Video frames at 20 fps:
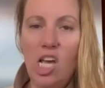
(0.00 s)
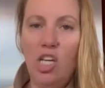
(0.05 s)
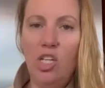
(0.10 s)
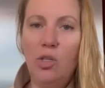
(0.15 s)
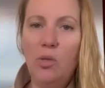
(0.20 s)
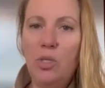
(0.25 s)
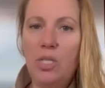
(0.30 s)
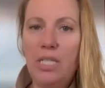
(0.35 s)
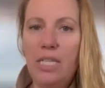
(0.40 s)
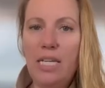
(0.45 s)

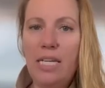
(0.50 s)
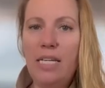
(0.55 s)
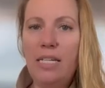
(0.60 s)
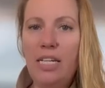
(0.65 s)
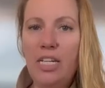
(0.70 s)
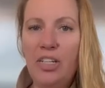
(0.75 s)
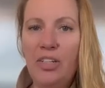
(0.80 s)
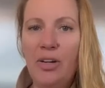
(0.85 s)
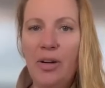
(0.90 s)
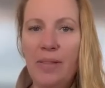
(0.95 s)
You see it
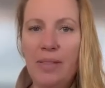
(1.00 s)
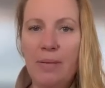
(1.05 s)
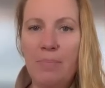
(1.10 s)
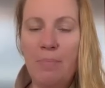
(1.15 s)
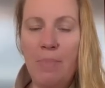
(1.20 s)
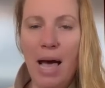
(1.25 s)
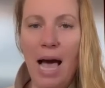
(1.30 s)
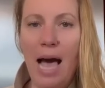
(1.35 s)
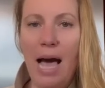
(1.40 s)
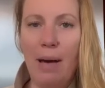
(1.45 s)
here on the
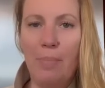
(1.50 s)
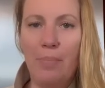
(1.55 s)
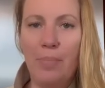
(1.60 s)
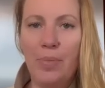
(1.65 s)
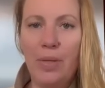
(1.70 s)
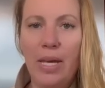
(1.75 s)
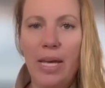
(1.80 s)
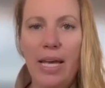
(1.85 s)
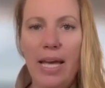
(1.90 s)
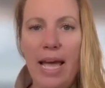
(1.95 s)
map.
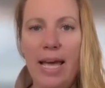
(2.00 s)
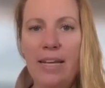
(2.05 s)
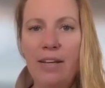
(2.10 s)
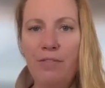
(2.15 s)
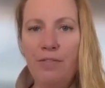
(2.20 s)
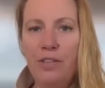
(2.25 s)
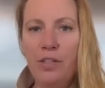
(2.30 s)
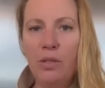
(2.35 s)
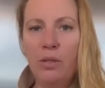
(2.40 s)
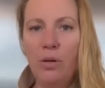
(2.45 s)
And
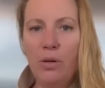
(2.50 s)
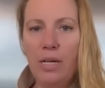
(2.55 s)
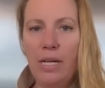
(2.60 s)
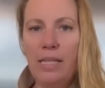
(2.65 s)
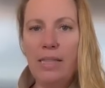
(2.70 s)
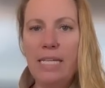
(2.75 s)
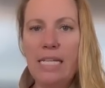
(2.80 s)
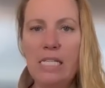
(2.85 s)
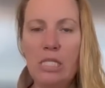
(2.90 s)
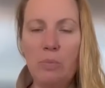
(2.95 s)
if you look
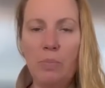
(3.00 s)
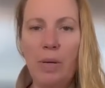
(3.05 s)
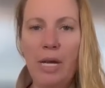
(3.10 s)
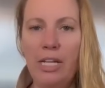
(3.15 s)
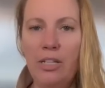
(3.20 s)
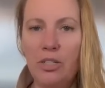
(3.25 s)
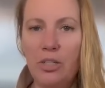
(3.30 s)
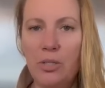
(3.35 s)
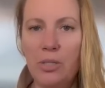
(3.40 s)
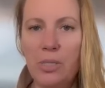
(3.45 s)
at these
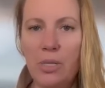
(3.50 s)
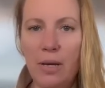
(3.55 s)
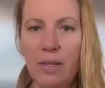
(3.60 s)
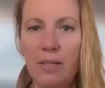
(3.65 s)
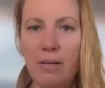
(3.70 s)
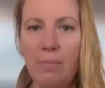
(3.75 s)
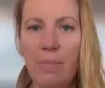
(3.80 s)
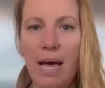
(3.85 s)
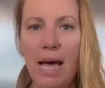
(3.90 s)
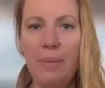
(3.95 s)
pictures on
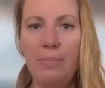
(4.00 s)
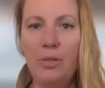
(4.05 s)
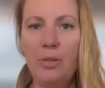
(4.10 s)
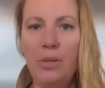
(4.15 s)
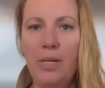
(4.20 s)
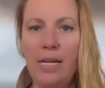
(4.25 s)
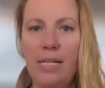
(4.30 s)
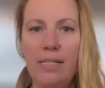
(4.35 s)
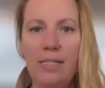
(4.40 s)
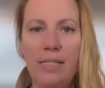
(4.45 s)
the map, you
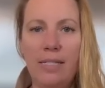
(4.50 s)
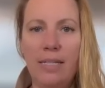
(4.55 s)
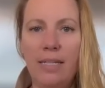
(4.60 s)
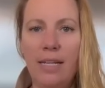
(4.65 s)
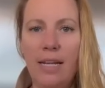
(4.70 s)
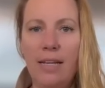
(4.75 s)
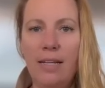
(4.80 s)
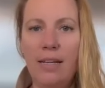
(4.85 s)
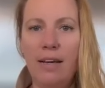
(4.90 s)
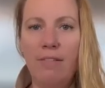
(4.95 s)
can see
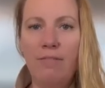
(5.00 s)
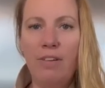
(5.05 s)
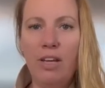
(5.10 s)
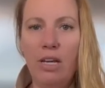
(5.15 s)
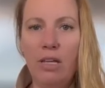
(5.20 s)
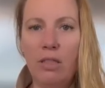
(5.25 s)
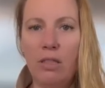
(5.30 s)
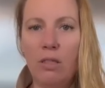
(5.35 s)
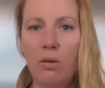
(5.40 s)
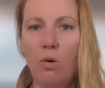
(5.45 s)

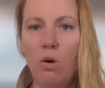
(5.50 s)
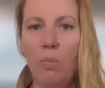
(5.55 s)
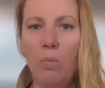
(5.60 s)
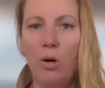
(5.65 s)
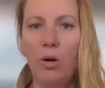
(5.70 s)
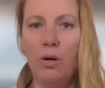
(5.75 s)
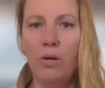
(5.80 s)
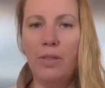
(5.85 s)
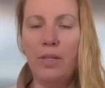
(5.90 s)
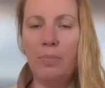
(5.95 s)
Grindavik,
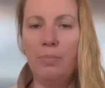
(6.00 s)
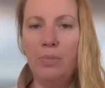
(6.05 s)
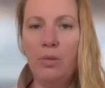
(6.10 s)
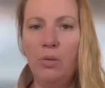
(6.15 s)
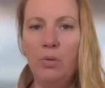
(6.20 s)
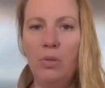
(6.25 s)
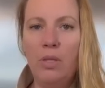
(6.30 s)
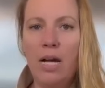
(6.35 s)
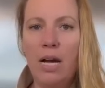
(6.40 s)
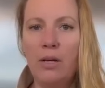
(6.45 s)
Thorburn, the
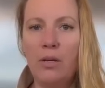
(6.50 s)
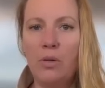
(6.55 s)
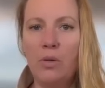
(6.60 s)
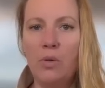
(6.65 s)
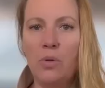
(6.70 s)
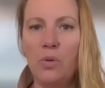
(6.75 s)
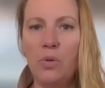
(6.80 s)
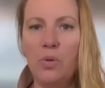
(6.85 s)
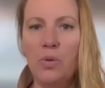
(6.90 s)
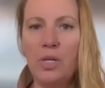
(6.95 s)
Blue
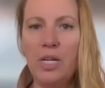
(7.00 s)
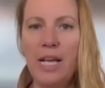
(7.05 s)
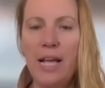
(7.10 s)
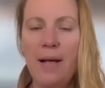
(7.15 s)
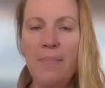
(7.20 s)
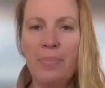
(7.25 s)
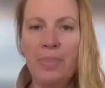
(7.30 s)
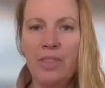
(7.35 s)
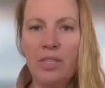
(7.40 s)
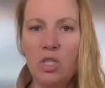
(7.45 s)
Lagoon,
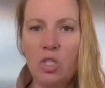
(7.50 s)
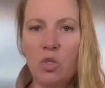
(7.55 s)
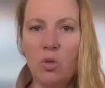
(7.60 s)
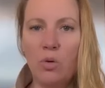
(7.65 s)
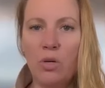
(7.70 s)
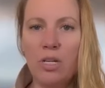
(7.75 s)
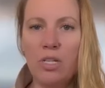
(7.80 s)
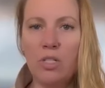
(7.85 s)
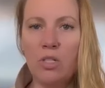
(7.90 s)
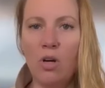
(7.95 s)
the
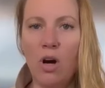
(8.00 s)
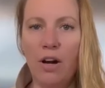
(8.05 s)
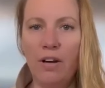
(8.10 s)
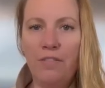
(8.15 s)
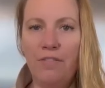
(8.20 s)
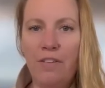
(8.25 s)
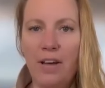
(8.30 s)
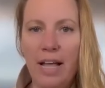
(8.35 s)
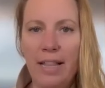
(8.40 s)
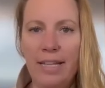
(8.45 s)
Stora
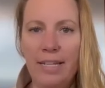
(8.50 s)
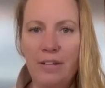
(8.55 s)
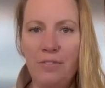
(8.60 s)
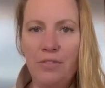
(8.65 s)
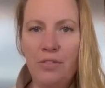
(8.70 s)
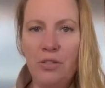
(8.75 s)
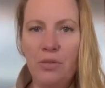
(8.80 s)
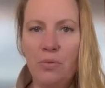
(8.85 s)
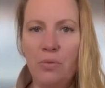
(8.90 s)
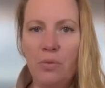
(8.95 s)
Skokfell. And
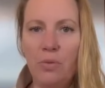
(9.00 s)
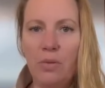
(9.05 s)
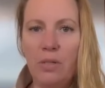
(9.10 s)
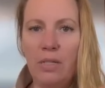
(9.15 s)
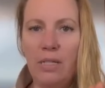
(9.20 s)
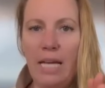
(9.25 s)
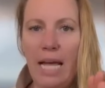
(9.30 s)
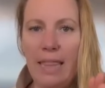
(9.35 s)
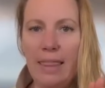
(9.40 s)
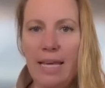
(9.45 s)
if
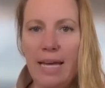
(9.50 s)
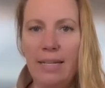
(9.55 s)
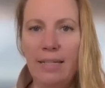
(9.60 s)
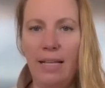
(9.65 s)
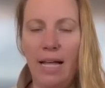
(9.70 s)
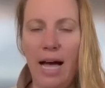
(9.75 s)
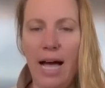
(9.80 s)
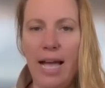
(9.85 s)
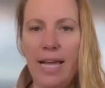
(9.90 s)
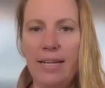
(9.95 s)
you get that
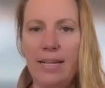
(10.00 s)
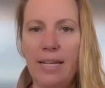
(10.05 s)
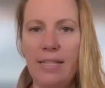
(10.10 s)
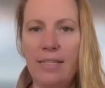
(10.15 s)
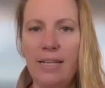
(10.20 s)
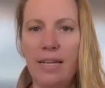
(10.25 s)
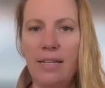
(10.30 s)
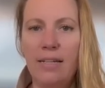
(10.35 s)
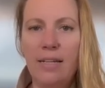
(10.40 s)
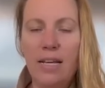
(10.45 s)
line, and
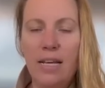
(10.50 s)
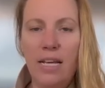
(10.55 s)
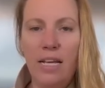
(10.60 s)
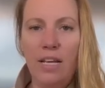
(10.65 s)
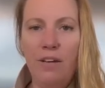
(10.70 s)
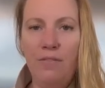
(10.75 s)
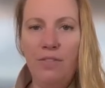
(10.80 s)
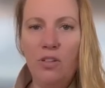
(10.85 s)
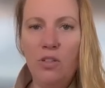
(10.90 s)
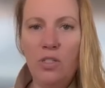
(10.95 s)
then
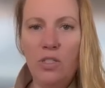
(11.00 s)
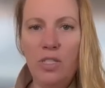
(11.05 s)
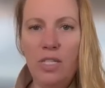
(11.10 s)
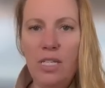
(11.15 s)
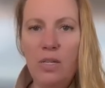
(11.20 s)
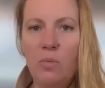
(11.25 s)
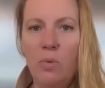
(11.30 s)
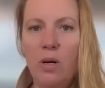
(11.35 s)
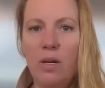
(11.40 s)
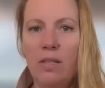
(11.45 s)
if you
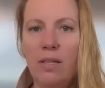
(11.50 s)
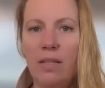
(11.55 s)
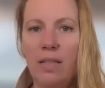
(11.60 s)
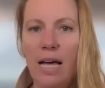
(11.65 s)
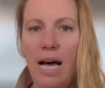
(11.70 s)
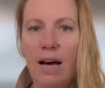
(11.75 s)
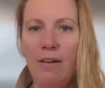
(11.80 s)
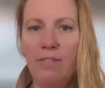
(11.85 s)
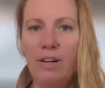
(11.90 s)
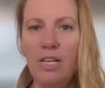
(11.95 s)
see where the
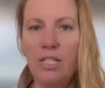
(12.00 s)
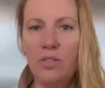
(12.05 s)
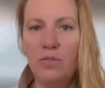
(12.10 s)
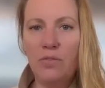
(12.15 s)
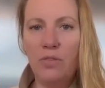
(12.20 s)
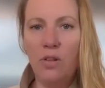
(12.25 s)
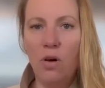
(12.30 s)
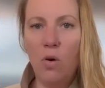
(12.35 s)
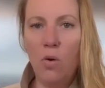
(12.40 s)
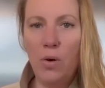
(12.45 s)
lava is
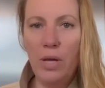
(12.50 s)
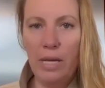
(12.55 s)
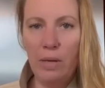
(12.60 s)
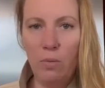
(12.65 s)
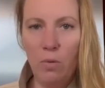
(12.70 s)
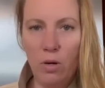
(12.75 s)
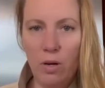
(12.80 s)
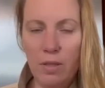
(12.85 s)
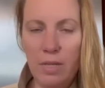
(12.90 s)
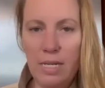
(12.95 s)
flowing,
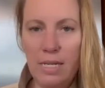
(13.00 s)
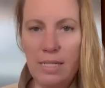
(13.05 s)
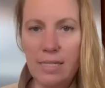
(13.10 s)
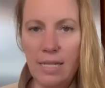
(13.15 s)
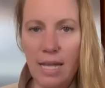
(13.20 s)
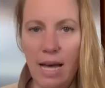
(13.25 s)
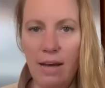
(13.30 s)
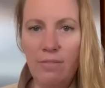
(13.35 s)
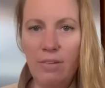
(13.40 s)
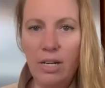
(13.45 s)
where these
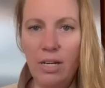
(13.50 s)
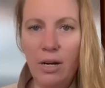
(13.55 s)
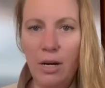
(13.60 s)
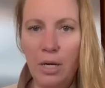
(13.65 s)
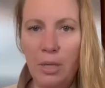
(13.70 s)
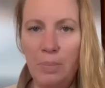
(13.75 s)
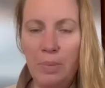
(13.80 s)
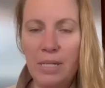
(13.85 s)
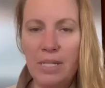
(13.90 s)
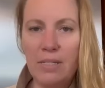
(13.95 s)
lava
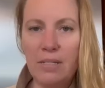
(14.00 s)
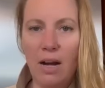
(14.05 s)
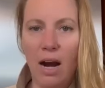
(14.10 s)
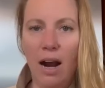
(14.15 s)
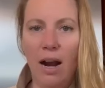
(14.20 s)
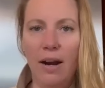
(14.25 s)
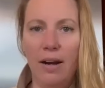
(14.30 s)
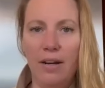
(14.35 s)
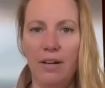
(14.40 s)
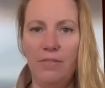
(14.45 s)
carpets
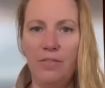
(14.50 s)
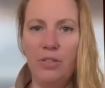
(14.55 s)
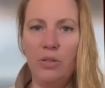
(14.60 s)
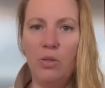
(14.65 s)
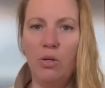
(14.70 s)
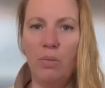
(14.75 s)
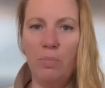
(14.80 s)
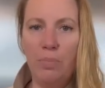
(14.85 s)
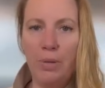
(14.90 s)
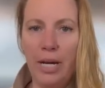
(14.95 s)
are, if you
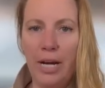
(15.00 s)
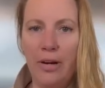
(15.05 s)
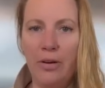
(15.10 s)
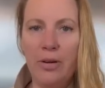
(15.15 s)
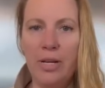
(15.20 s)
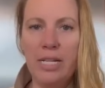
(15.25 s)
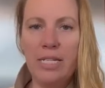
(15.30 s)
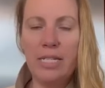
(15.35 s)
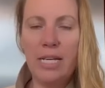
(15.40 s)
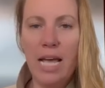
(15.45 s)
compare
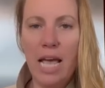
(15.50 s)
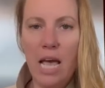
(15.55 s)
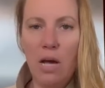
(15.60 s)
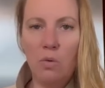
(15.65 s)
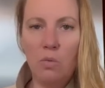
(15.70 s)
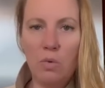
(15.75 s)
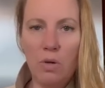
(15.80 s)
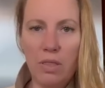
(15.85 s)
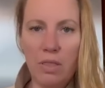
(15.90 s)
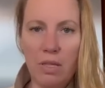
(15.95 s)
it
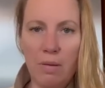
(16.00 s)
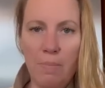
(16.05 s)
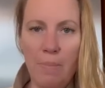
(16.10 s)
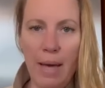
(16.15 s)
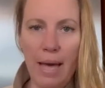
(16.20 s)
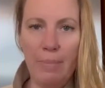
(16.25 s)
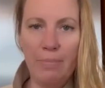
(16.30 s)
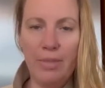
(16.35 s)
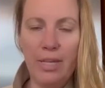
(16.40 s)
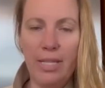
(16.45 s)
with the
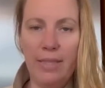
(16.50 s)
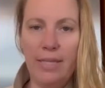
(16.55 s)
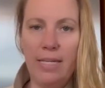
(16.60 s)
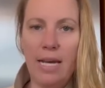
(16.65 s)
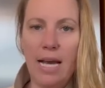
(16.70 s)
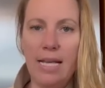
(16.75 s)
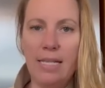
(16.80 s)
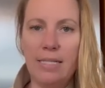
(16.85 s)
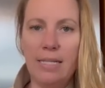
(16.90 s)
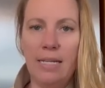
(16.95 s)
map that the
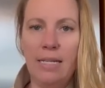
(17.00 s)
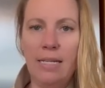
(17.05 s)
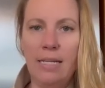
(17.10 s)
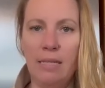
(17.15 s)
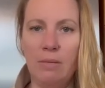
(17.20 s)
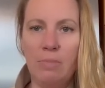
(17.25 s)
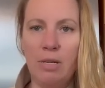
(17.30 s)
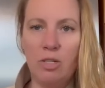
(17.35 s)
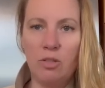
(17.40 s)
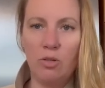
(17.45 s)

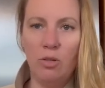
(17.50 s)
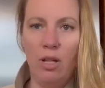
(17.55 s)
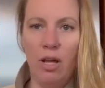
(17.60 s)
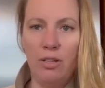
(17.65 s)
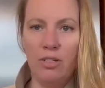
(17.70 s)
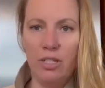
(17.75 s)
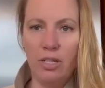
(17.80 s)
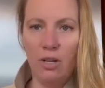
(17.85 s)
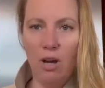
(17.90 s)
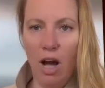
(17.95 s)
Icelandic
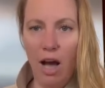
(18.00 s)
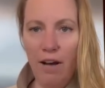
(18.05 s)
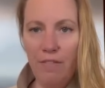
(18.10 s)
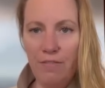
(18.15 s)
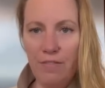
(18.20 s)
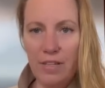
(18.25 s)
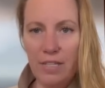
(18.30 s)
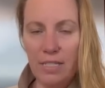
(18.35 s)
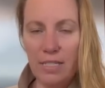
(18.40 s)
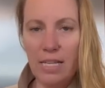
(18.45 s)
Meteorologic
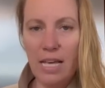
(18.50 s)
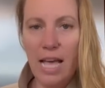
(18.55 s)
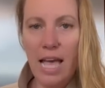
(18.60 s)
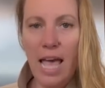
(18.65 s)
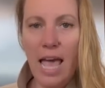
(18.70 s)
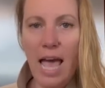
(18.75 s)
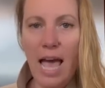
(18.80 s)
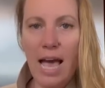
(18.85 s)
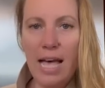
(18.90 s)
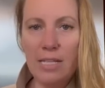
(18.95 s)
Office
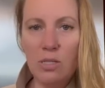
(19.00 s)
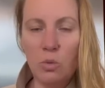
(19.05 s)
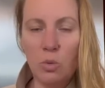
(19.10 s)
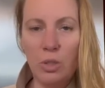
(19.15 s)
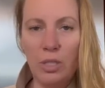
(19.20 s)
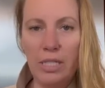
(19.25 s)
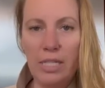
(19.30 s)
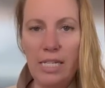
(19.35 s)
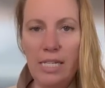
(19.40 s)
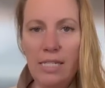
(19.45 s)
has
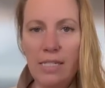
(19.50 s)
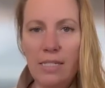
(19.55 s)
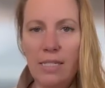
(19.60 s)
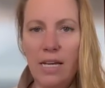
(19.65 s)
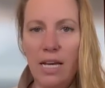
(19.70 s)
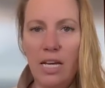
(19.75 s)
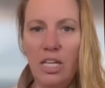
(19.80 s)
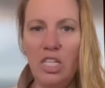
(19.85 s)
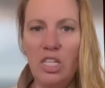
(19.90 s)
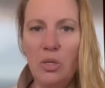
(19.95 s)
released,
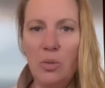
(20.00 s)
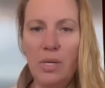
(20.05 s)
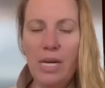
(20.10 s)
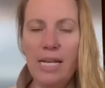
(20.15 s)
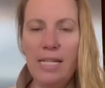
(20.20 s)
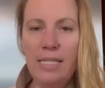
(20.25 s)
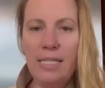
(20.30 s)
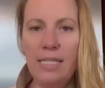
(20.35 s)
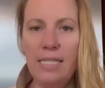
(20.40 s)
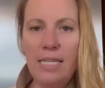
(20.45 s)
you
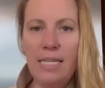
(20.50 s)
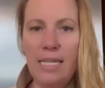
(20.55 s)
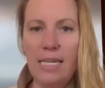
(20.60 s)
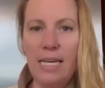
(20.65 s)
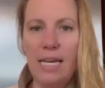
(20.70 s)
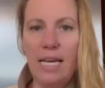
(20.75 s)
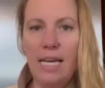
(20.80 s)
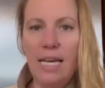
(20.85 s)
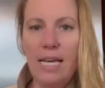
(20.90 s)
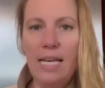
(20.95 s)
can
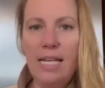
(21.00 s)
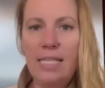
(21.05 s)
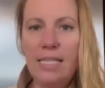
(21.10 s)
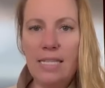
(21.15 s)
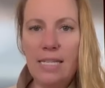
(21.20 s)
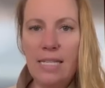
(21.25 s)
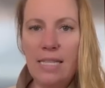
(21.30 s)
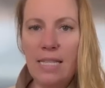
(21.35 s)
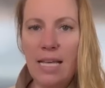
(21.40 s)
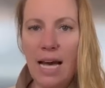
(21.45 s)
see it's
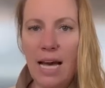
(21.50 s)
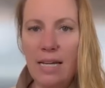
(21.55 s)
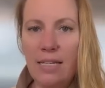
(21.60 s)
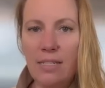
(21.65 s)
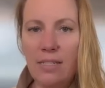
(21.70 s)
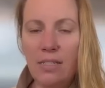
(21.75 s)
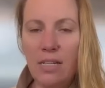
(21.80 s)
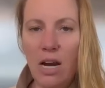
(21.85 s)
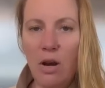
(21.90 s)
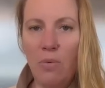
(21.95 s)
in
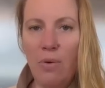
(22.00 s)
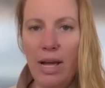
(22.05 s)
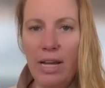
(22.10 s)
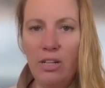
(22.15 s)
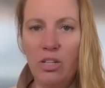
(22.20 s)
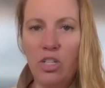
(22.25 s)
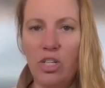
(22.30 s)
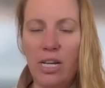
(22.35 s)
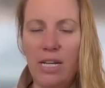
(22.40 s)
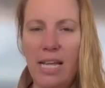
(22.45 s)
that
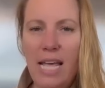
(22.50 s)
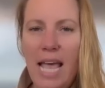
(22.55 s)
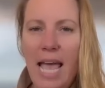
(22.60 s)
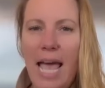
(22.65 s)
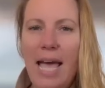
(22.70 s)
direction.